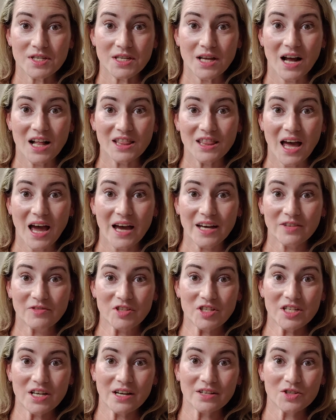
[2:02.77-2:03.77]
we saw a lot
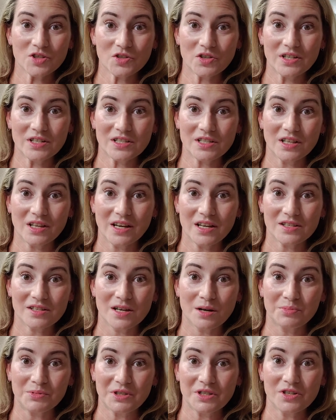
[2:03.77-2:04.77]
of sunscreens in the last
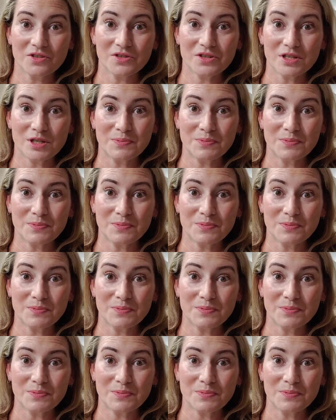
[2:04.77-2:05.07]
couple of years,